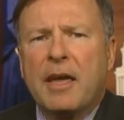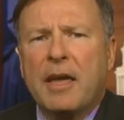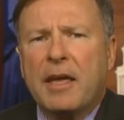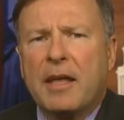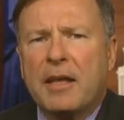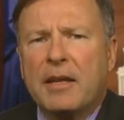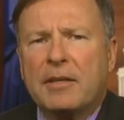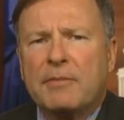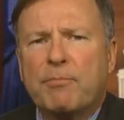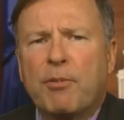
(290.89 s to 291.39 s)

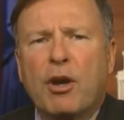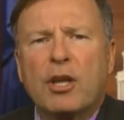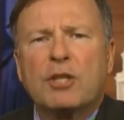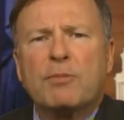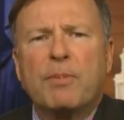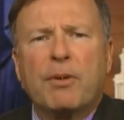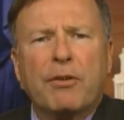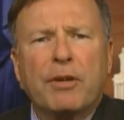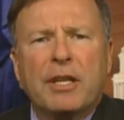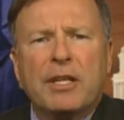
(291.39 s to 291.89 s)
and
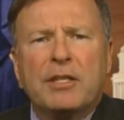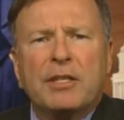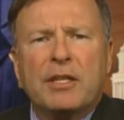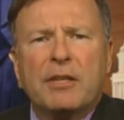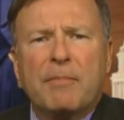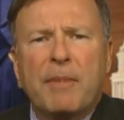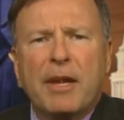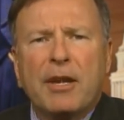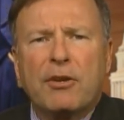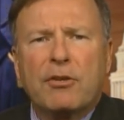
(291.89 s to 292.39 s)
prosperity to
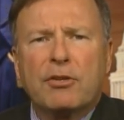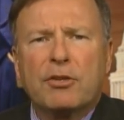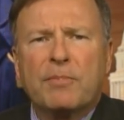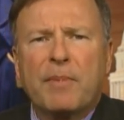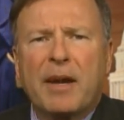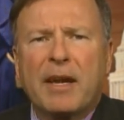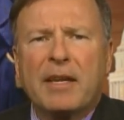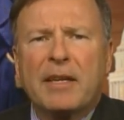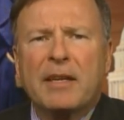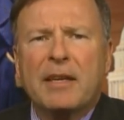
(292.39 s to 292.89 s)
the makers
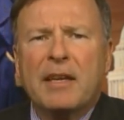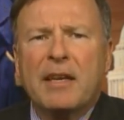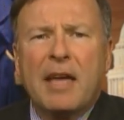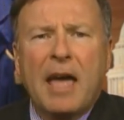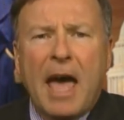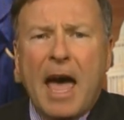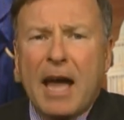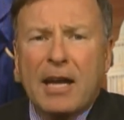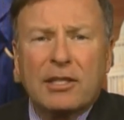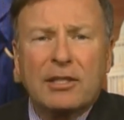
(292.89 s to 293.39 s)
by
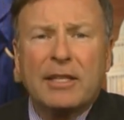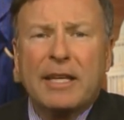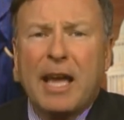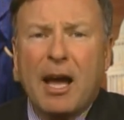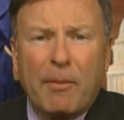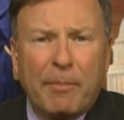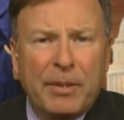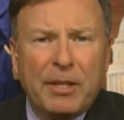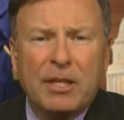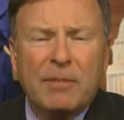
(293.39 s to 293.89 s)
actually
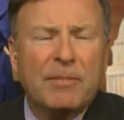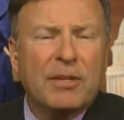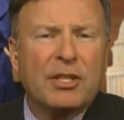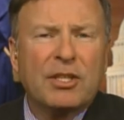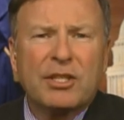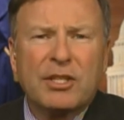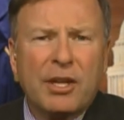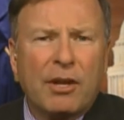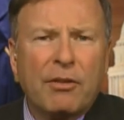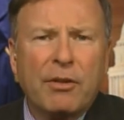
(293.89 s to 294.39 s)
helping them to
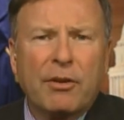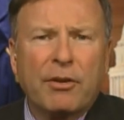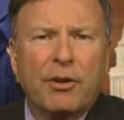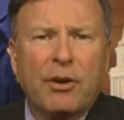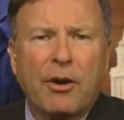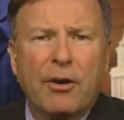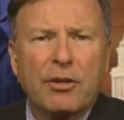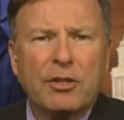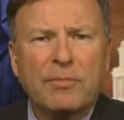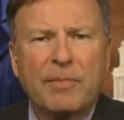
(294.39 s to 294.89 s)
sell their
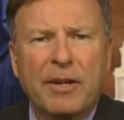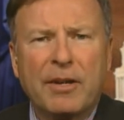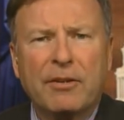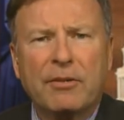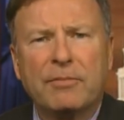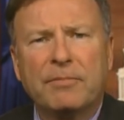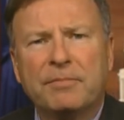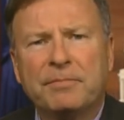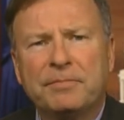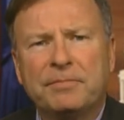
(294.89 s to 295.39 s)
cars
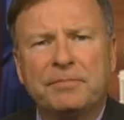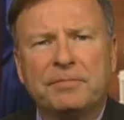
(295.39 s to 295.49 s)
better.